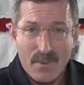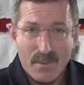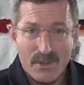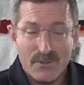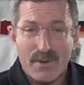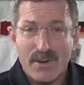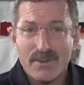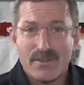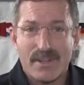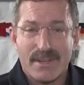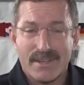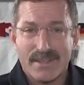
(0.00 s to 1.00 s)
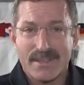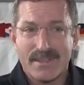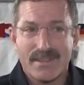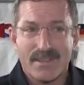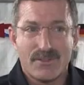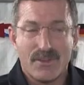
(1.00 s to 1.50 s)
Well, as far as the,
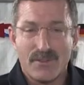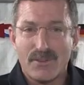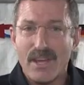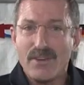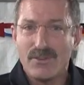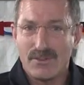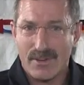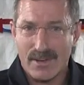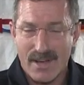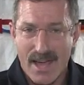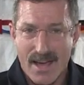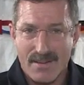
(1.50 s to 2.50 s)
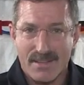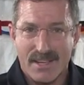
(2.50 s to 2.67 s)
the sensations that you have,